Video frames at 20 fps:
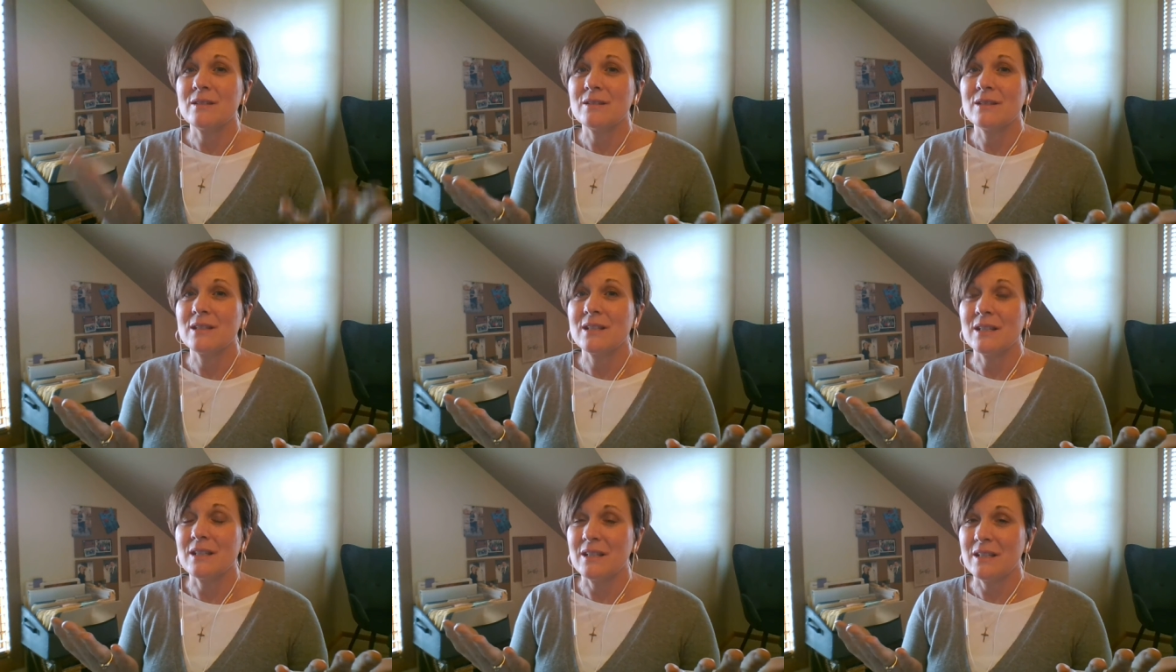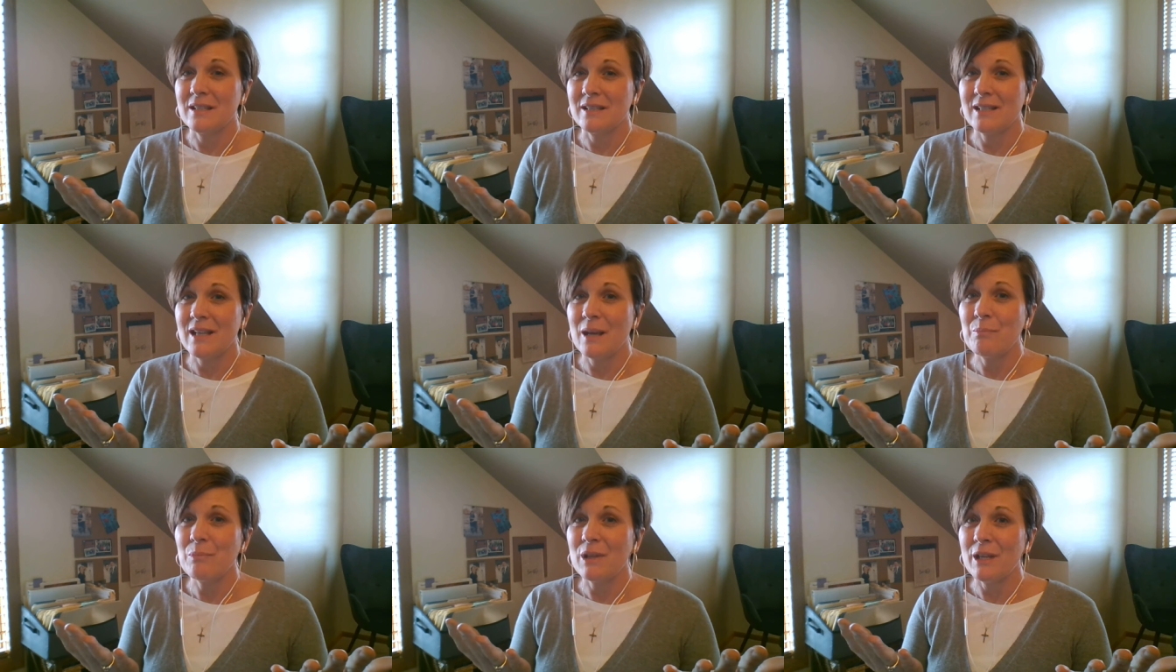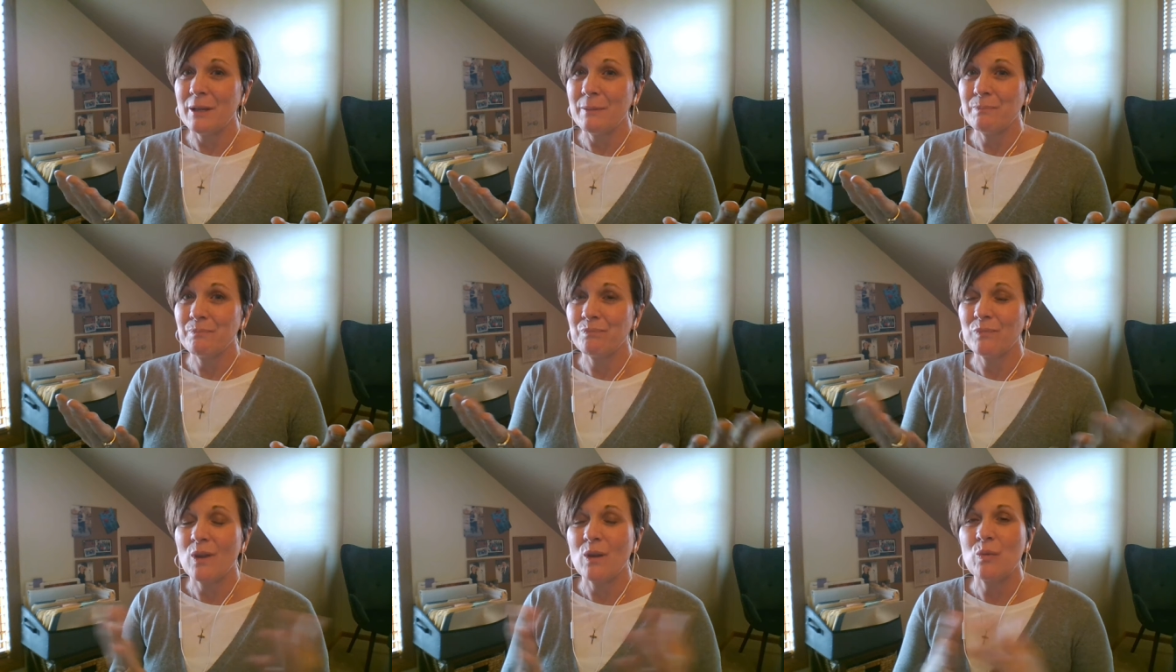Synod Assembly,
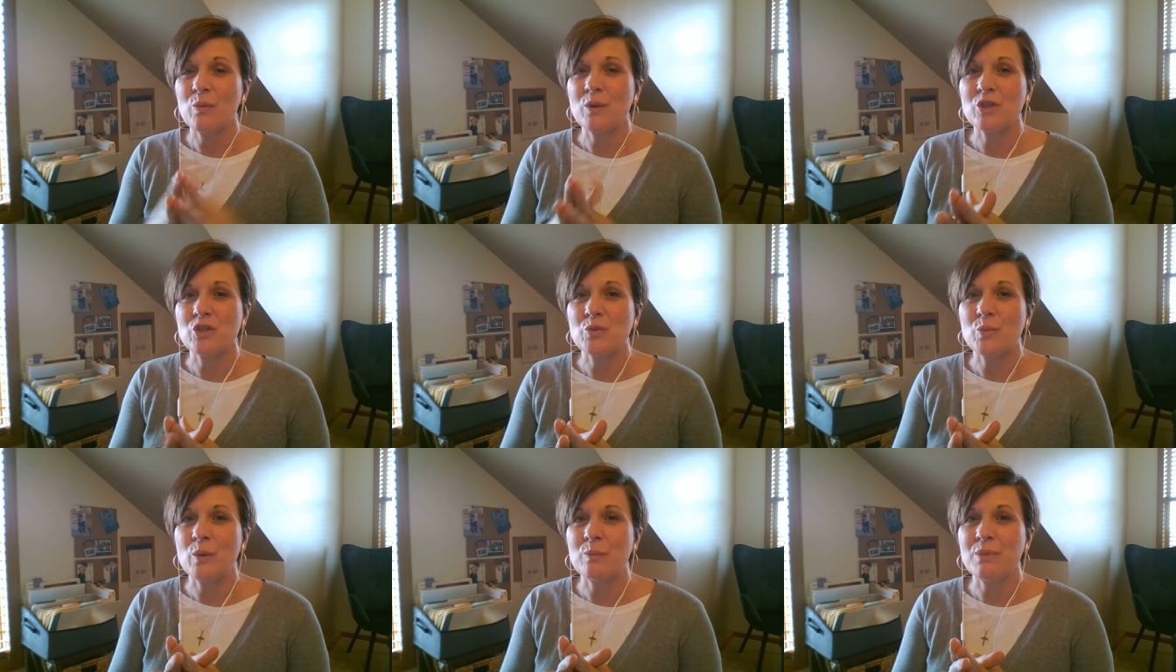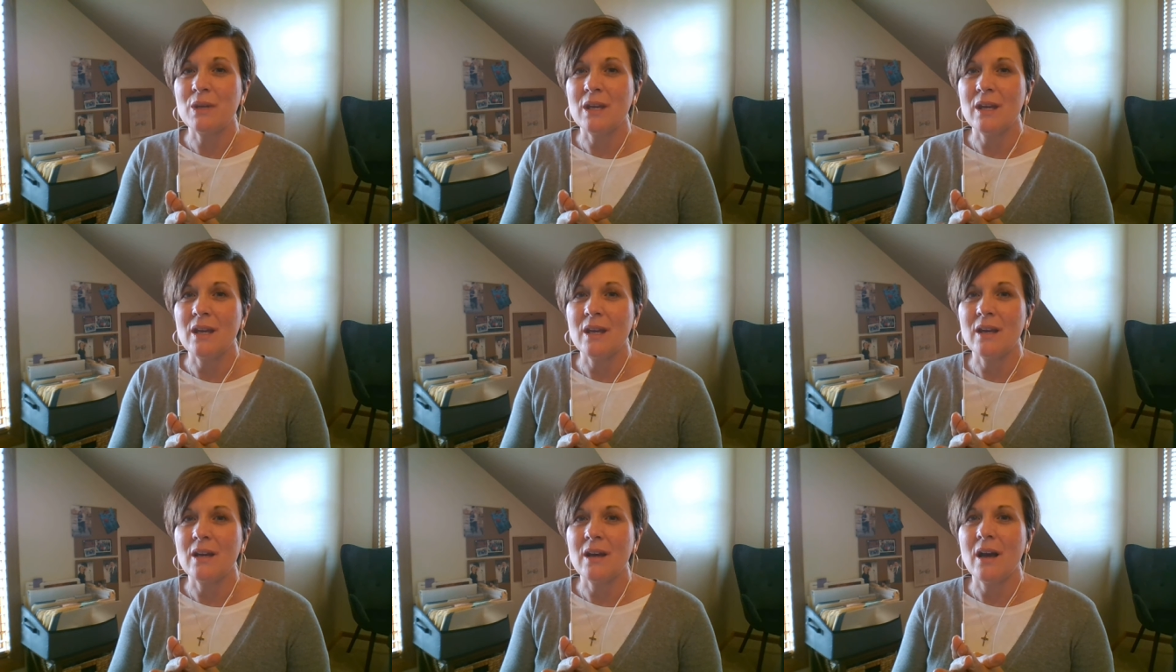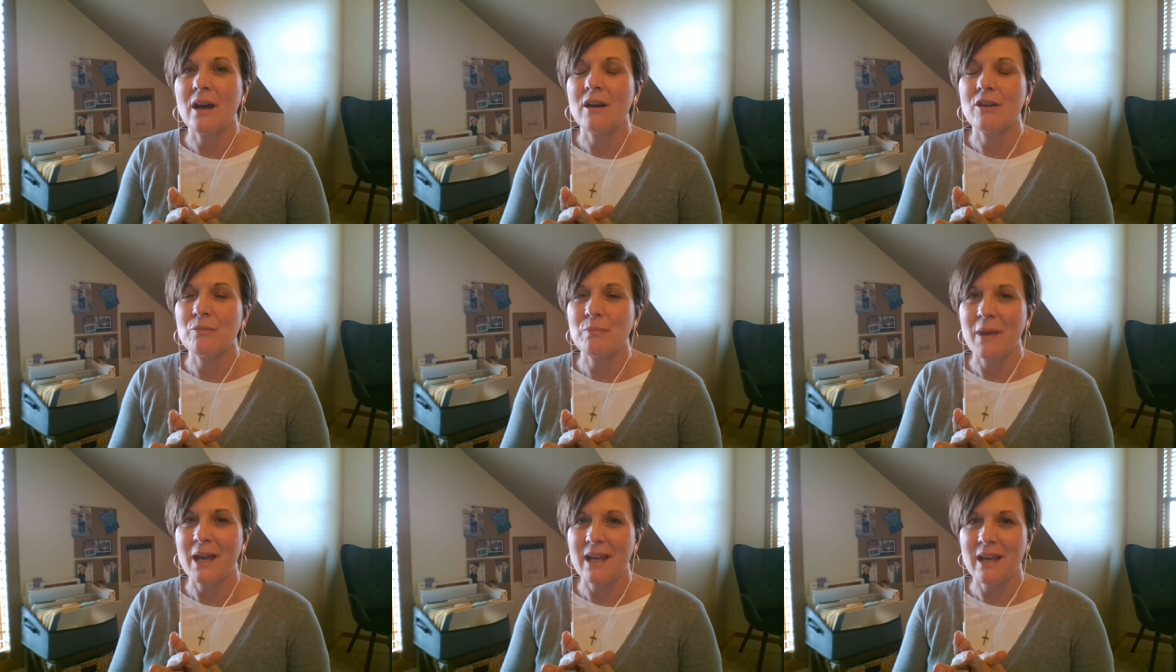which will be
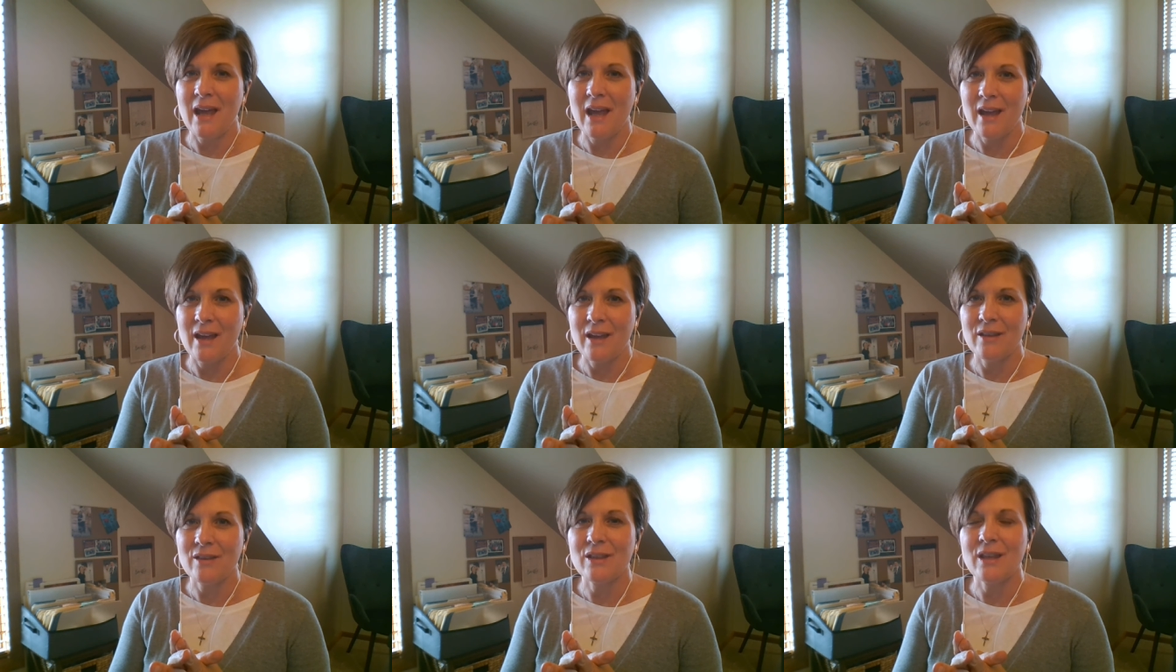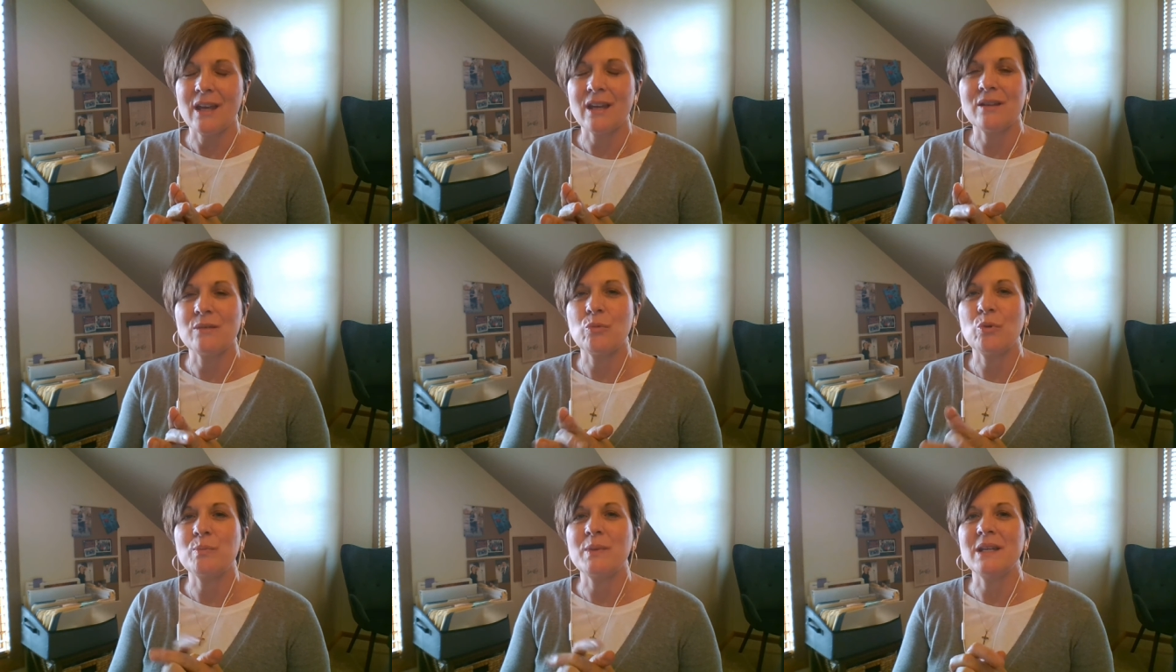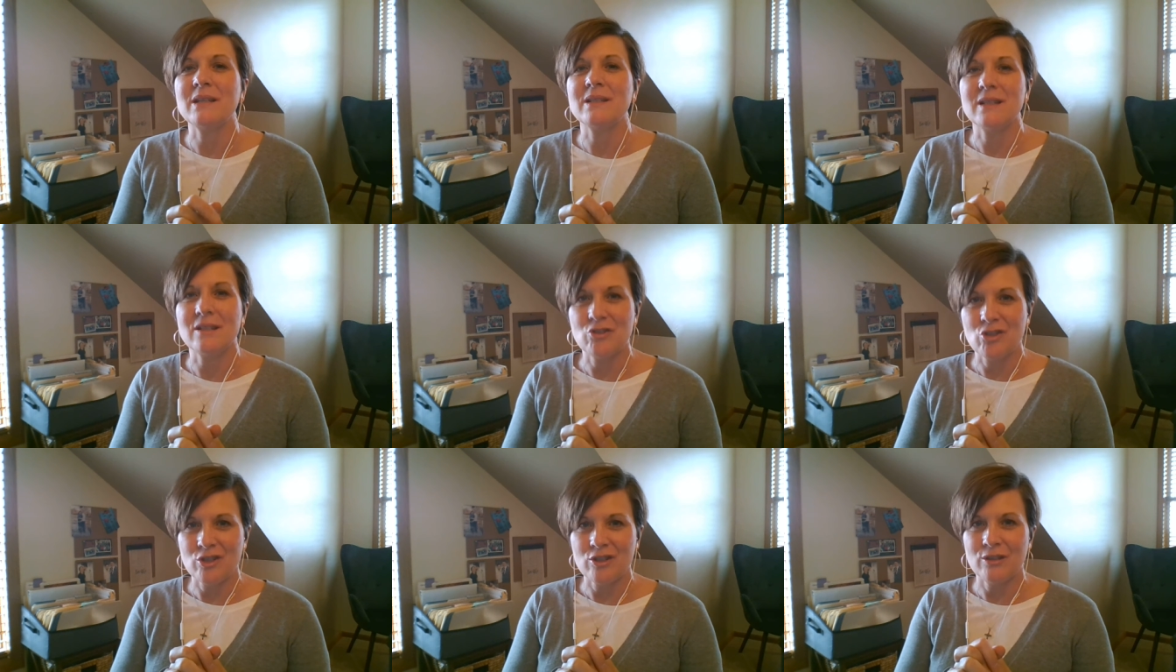on May 8th and will be
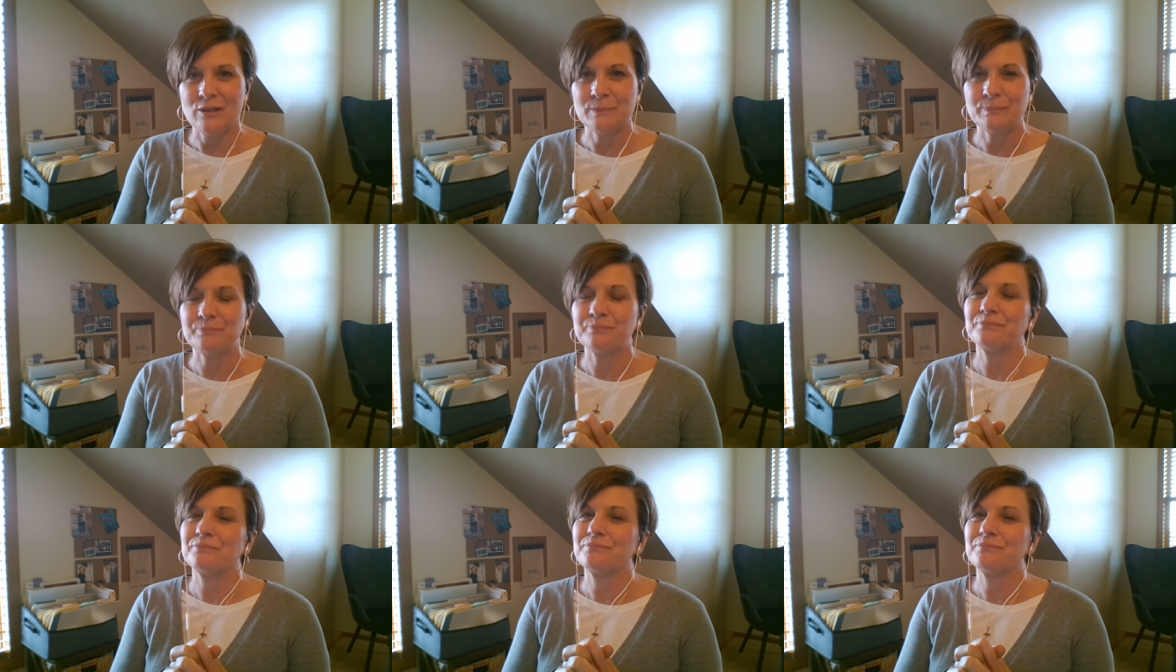digital.